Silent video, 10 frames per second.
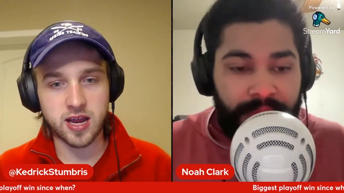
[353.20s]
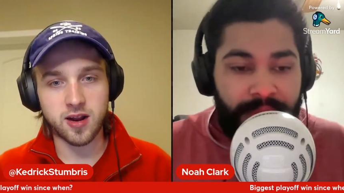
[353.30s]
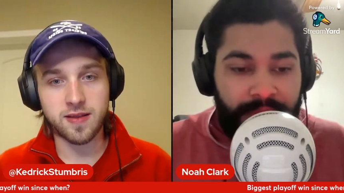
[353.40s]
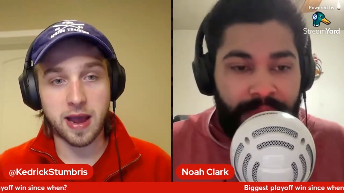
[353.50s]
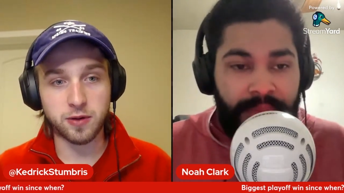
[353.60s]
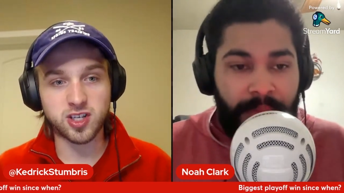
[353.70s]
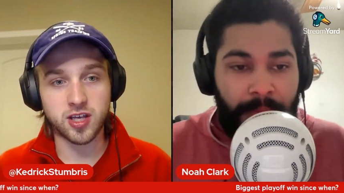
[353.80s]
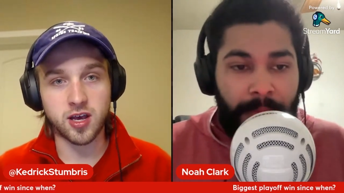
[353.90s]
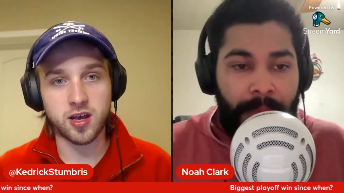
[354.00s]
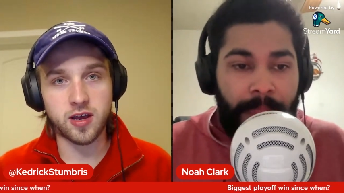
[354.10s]
Speaker 1: in that was
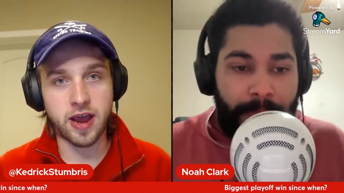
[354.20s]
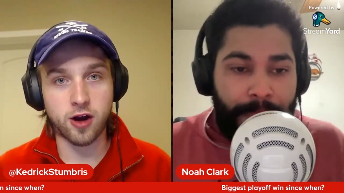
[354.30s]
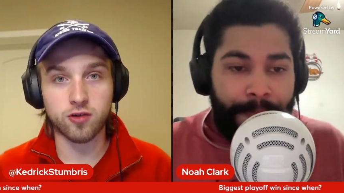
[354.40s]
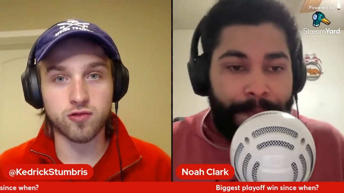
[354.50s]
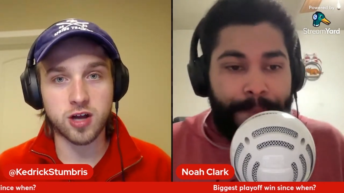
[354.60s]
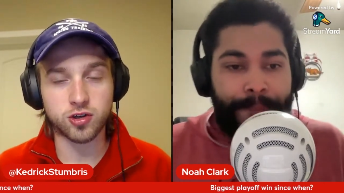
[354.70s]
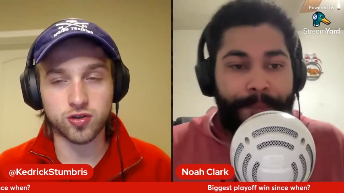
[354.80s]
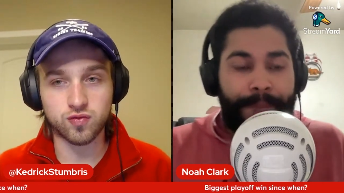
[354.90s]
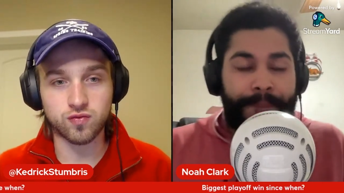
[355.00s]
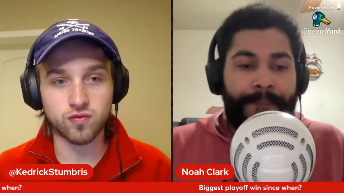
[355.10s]
the Aaron
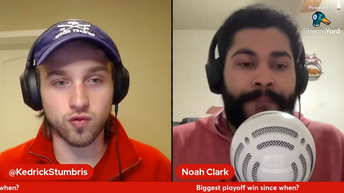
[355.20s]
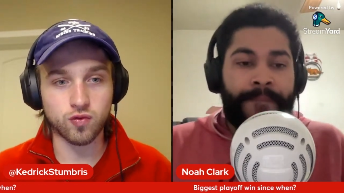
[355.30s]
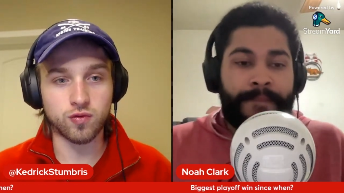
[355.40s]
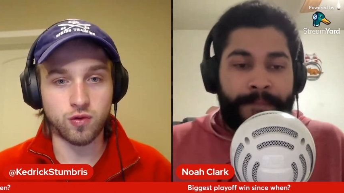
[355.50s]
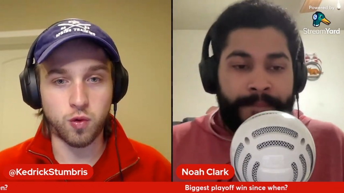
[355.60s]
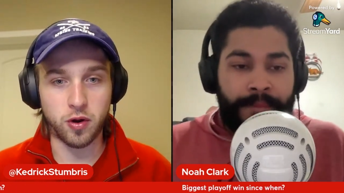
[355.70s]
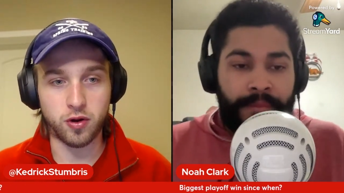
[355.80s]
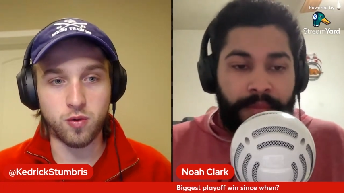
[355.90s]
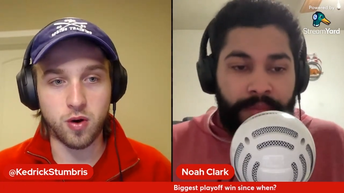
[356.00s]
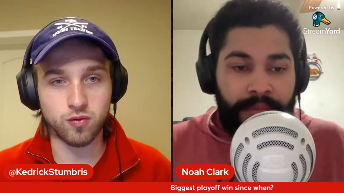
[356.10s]
Rodgers quote
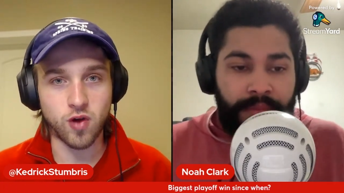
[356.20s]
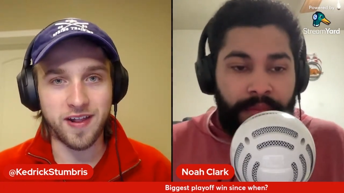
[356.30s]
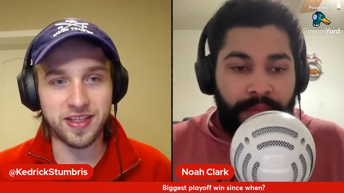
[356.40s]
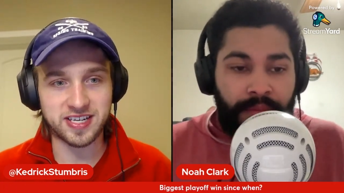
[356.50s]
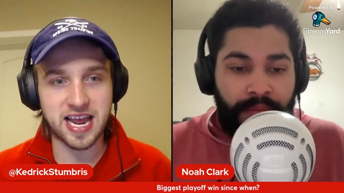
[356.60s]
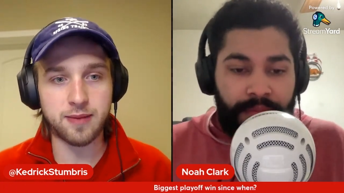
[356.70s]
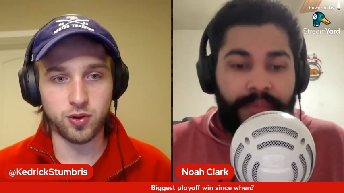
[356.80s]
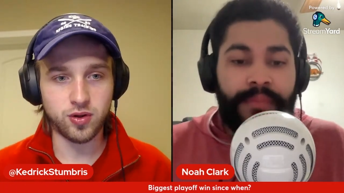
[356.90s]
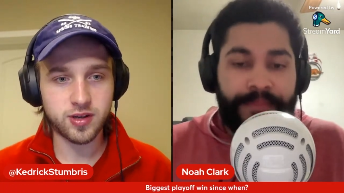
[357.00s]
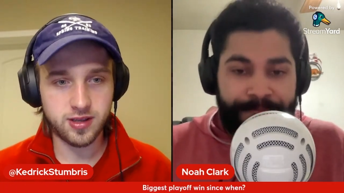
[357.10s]
unquote run the
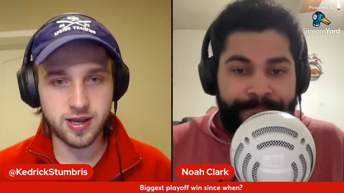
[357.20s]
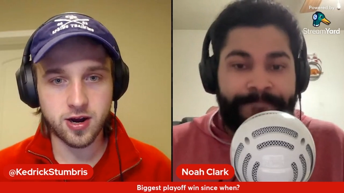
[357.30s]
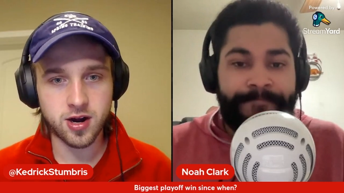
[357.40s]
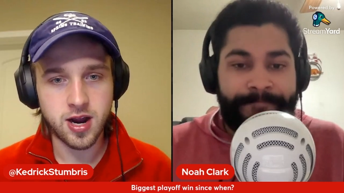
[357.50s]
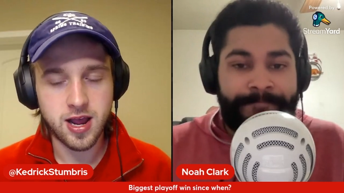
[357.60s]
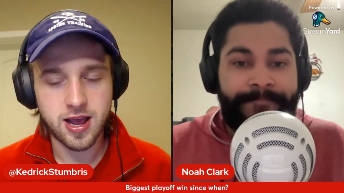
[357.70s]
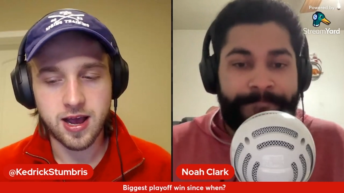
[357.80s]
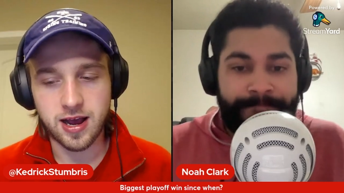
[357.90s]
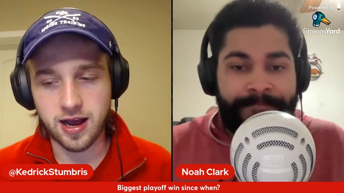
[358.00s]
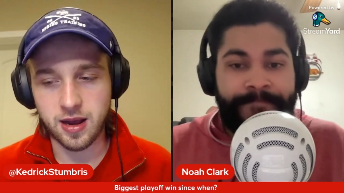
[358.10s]
table year mm -hmm.
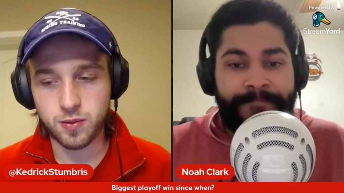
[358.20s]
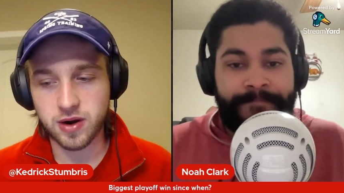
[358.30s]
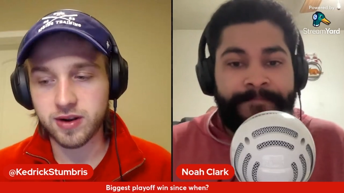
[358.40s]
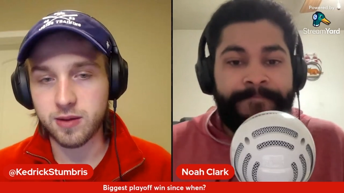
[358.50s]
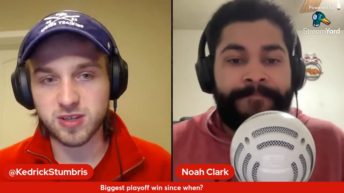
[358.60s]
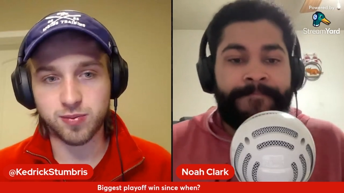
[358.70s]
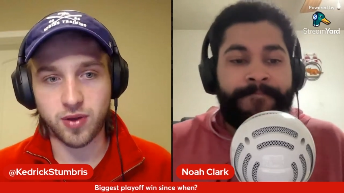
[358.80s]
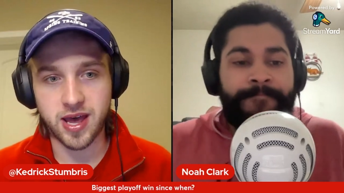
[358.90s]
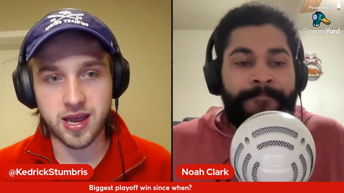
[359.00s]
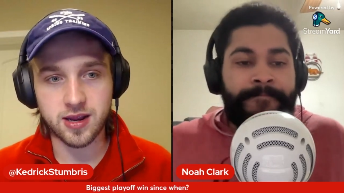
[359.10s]
uh, where he was
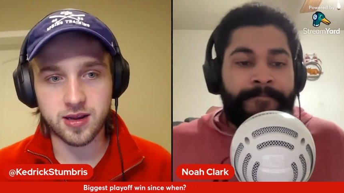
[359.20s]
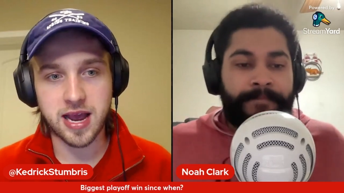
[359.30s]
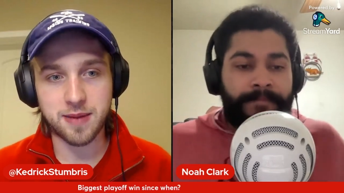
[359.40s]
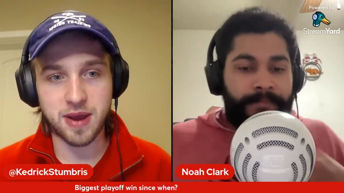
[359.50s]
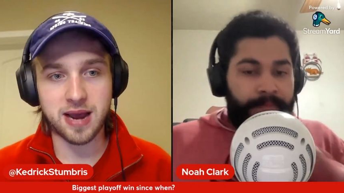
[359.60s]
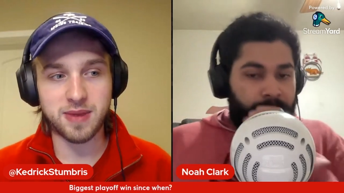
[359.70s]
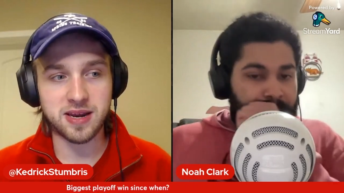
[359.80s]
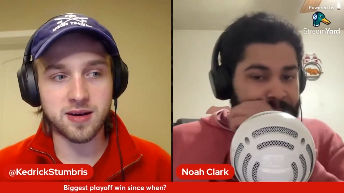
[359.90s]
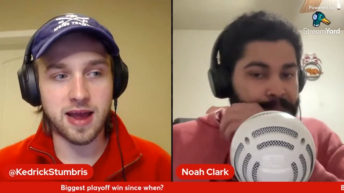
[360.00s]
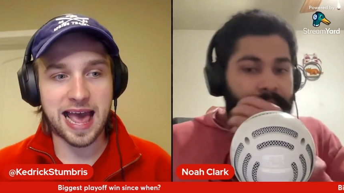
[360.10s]
playing, I, I
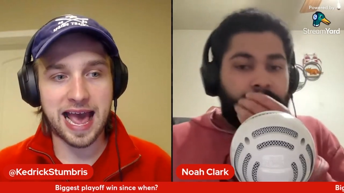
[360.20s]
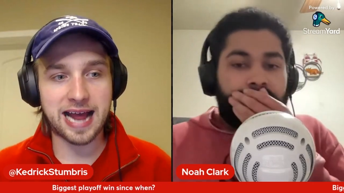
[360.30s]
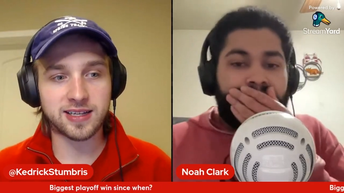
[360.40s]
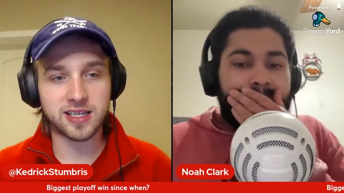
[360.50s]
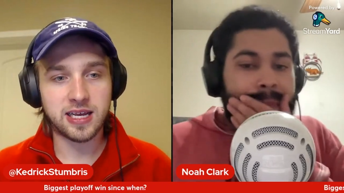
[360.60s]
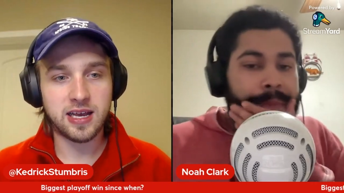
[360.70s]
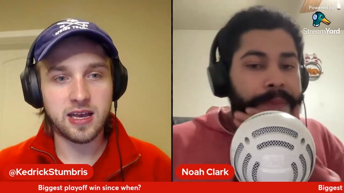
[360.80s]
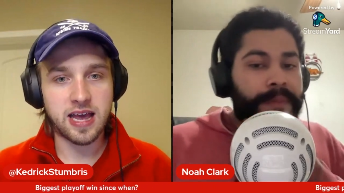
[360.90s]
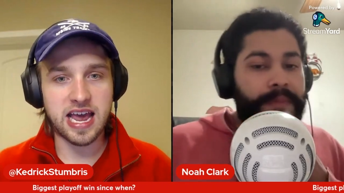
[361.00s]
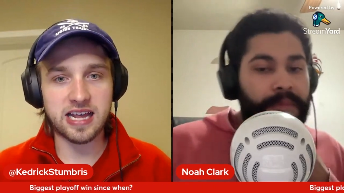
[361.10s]
mean, at
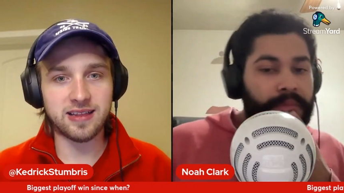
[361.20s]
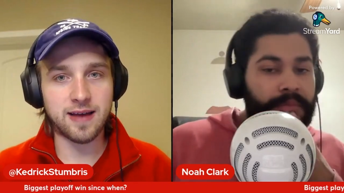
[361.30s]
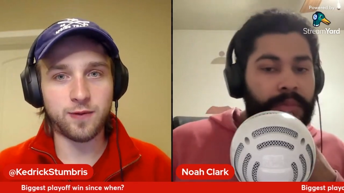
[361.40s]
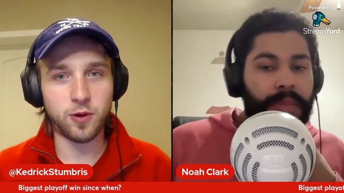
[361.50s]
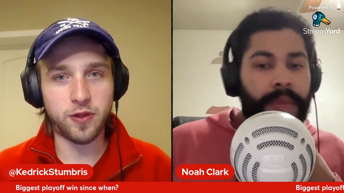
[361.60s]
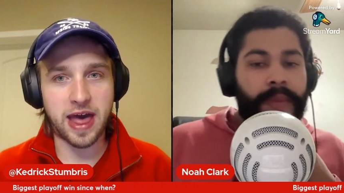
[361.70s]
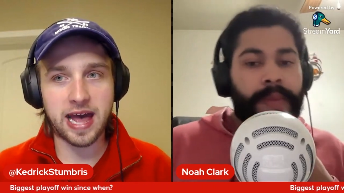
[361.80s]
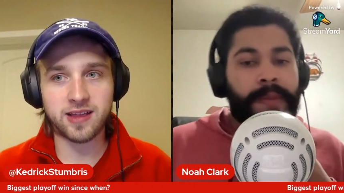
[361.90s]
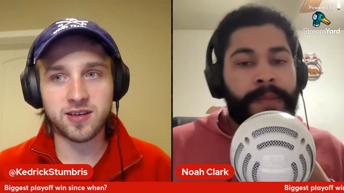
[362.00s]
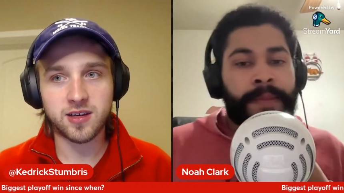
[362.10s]
a level
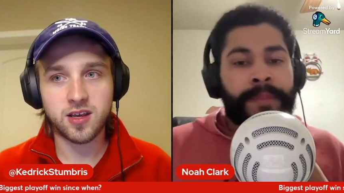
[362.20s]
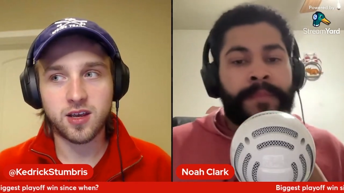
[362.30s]
that